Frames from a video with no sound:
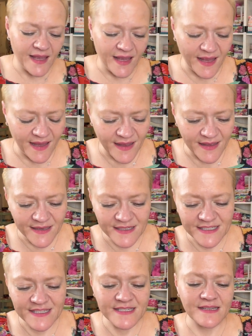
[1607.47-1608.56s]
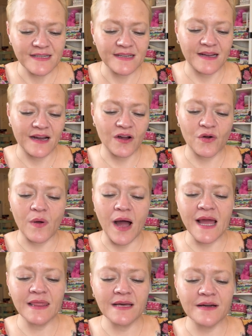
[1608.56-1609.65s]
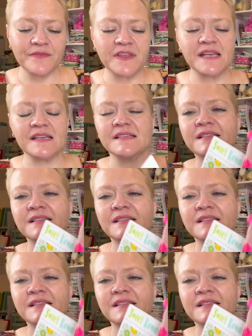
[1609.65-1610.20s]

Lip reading: And oh, I love these